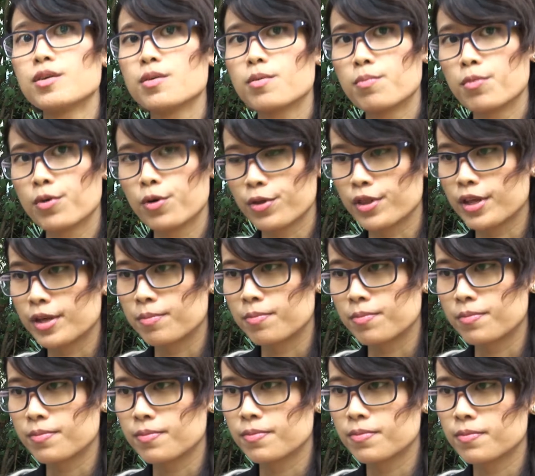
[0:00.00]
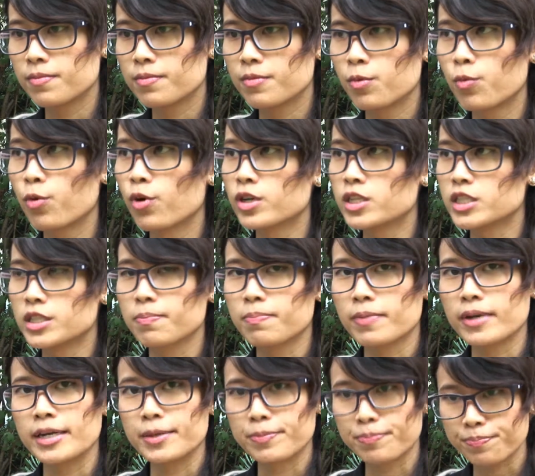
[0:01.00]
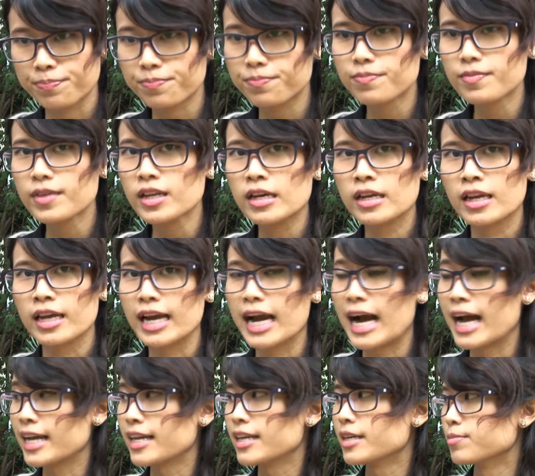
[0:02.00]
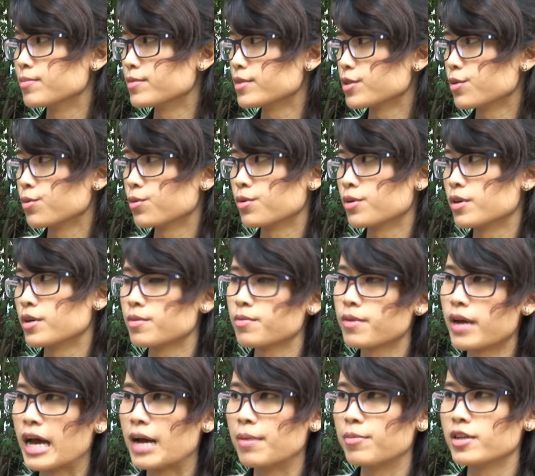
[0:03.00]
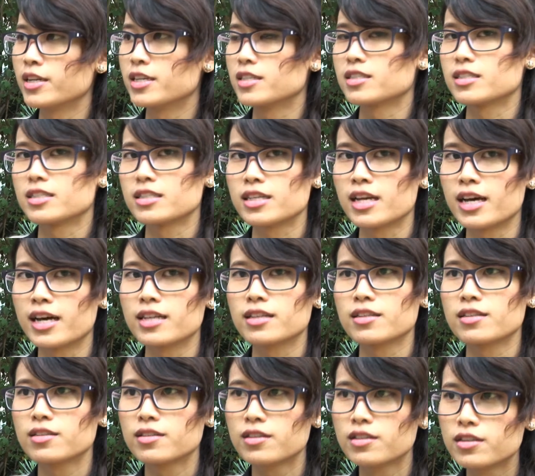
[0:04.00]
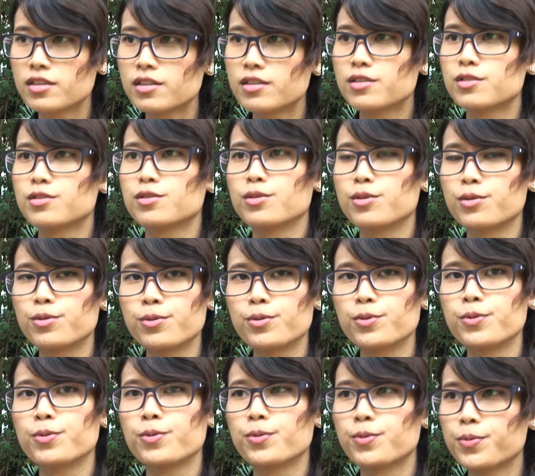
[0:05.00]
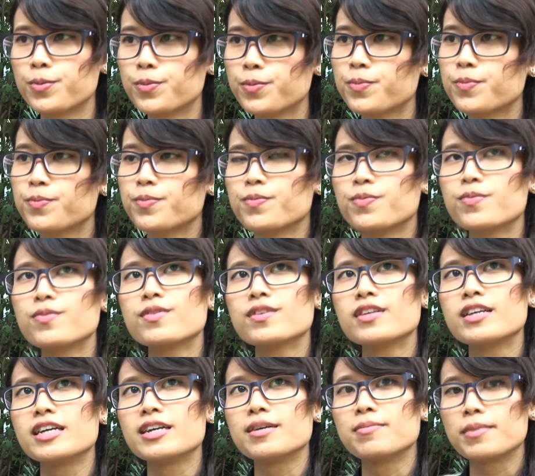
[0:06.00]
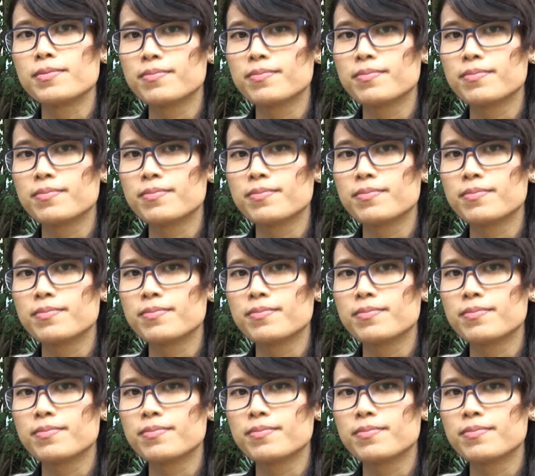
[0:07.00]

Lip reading: more than worshipping like items or amulets and that. So yeah,